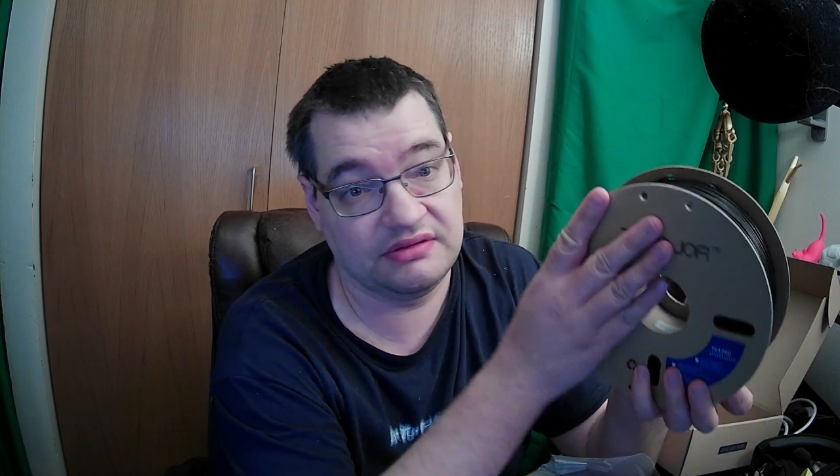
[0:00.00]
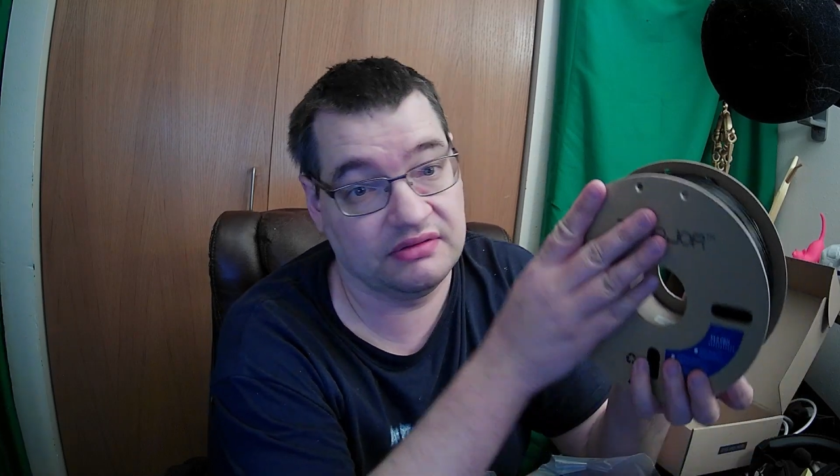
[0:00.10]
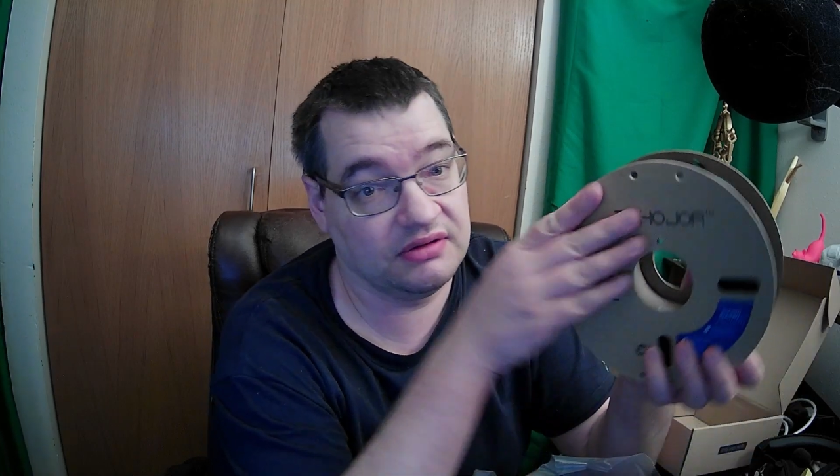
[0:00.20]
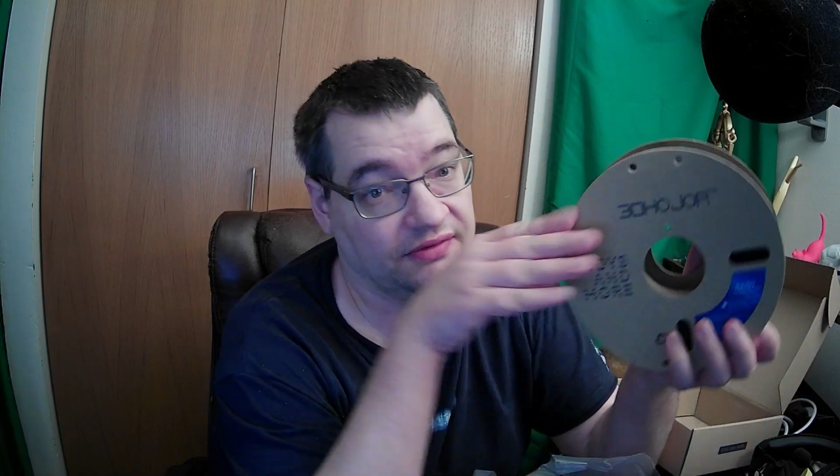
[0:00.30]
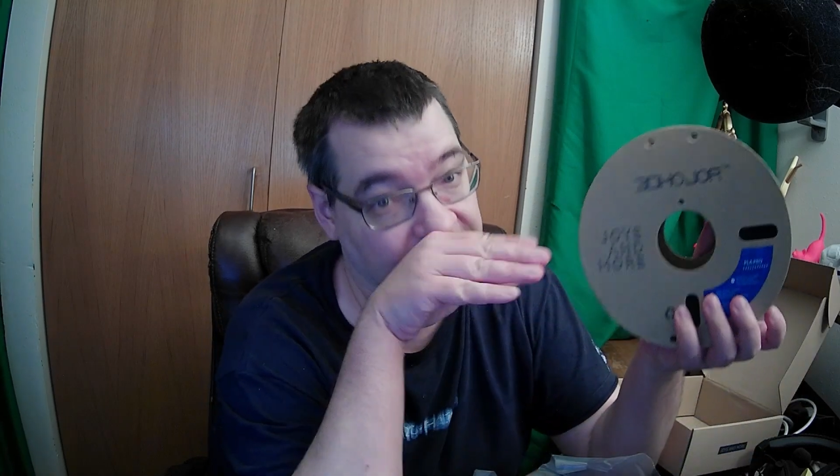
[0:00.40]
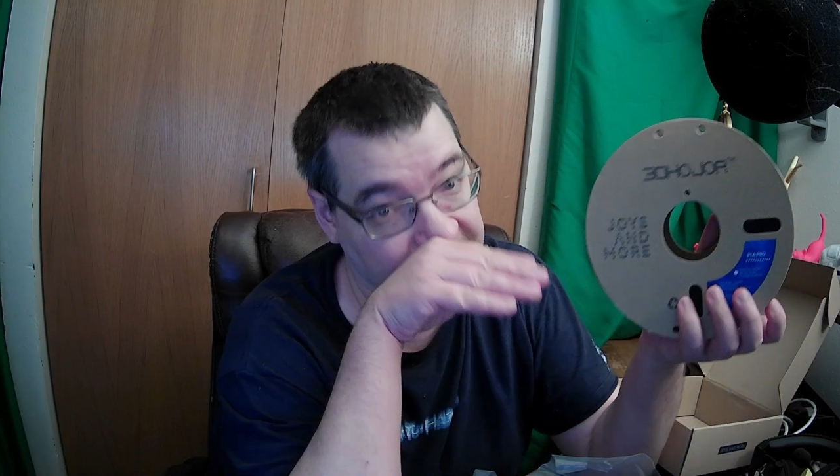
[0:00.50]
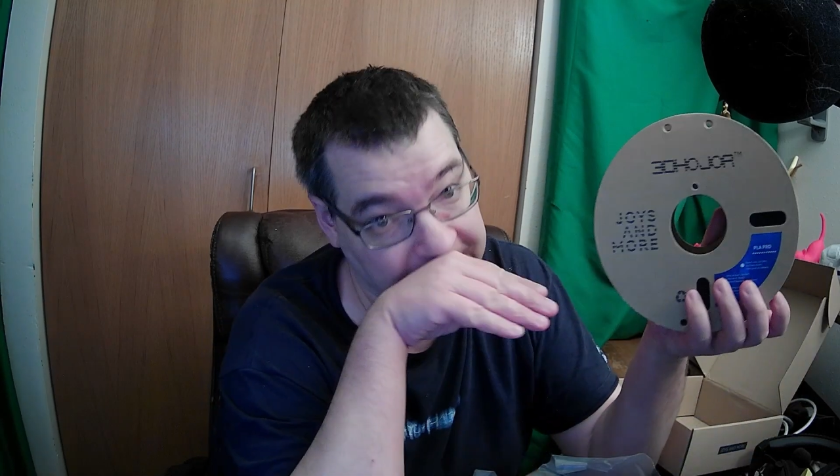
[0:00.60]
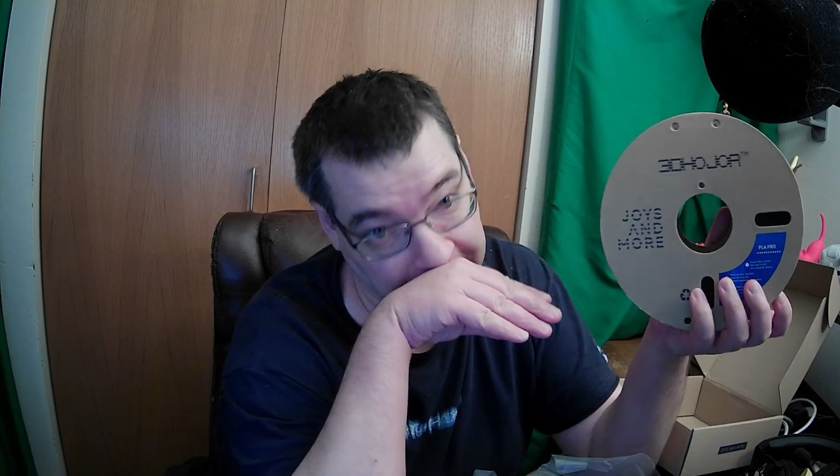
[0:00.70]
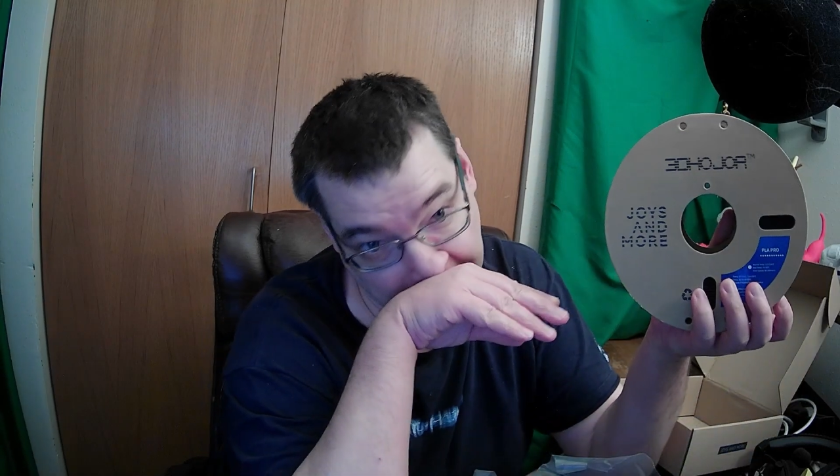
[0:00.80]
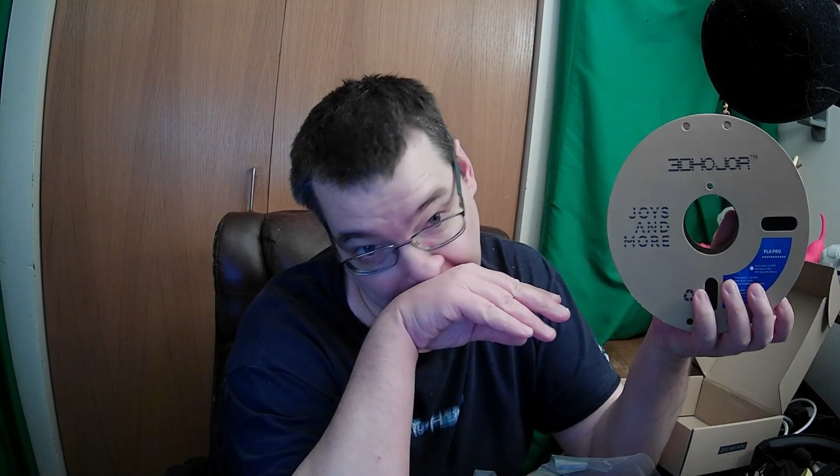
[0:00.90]
till a
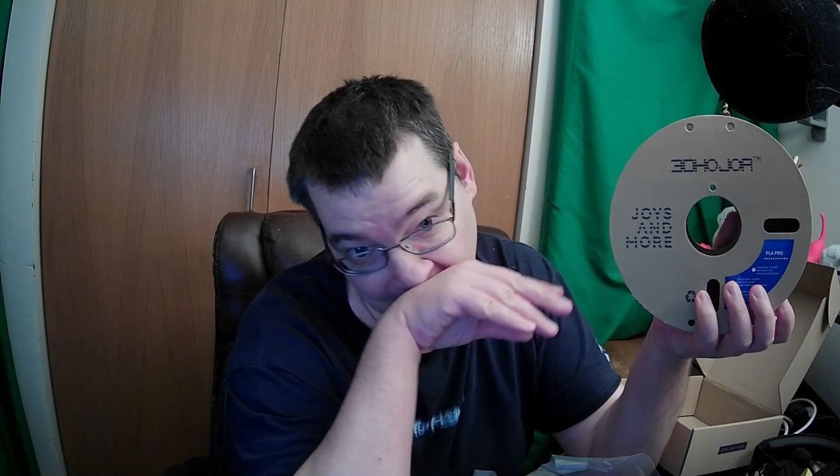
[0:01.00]
future